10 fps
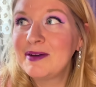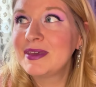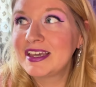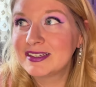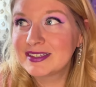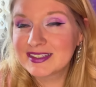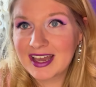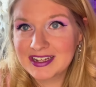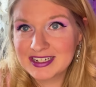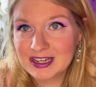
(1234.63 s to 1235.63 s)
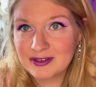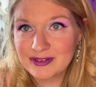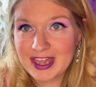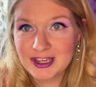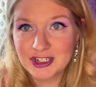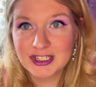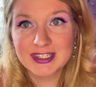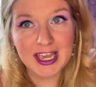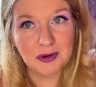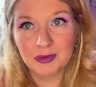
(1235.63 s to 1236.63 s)
his idea of vacation is
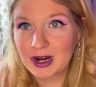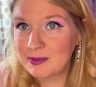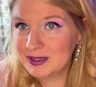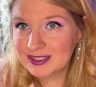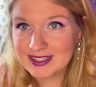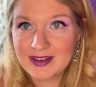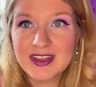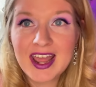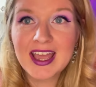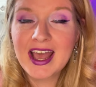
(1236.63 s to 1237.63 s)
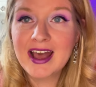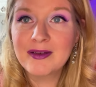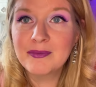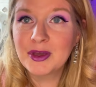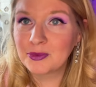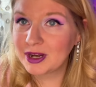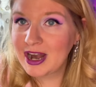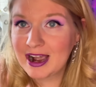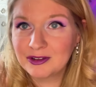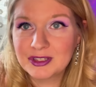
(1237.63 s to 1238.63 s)
like, we're up at 7 a.m., we are
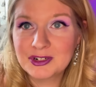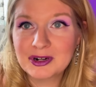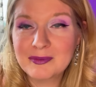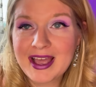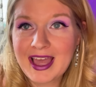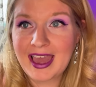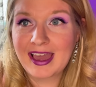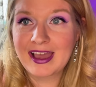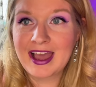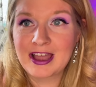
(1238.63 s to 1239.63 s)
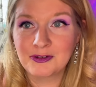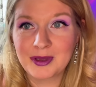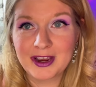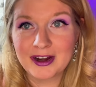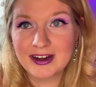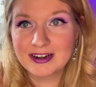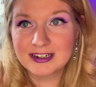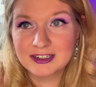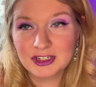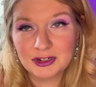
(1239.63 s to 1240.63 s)
out the door by 8, and we
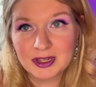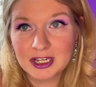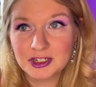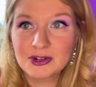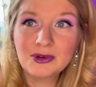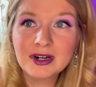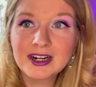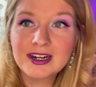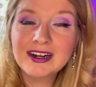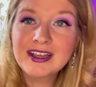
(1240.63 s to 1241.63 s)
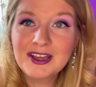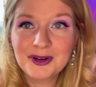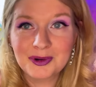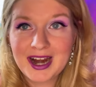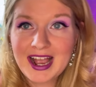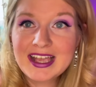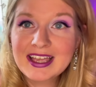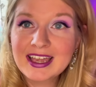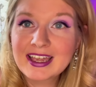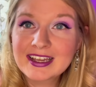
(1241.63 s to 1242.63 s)
are doing a tour, we're
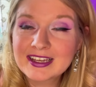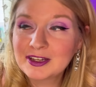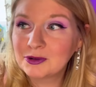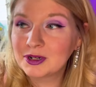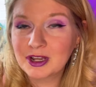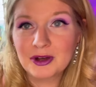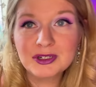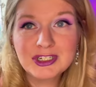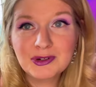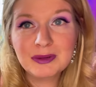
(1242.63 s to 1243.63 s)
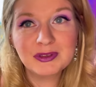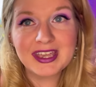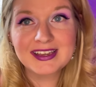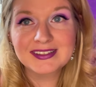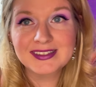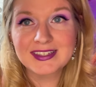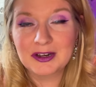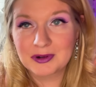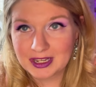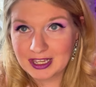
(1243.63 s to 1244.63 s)
hiking, we're going to a place, and
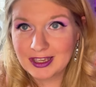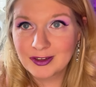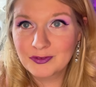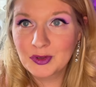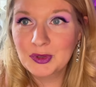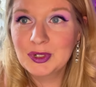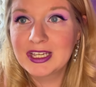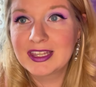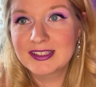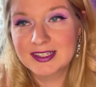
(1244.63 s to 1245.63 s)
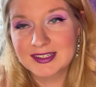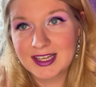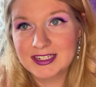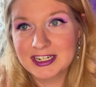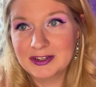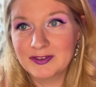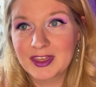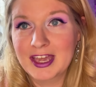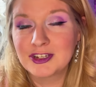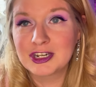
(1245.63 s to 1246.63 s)
we're going to eat food. And that's his idea of
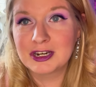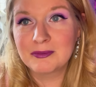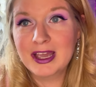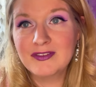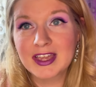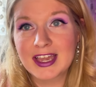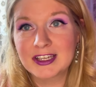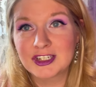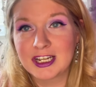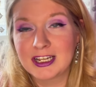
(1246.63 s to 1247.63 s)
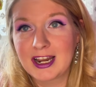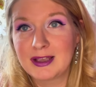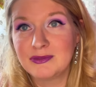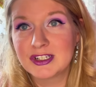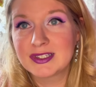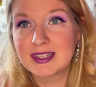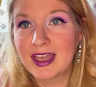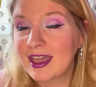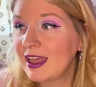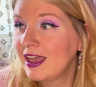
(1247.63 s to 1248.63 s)
vacation. In my vacation, I'm just
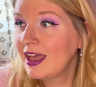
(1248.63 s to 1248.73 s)
like,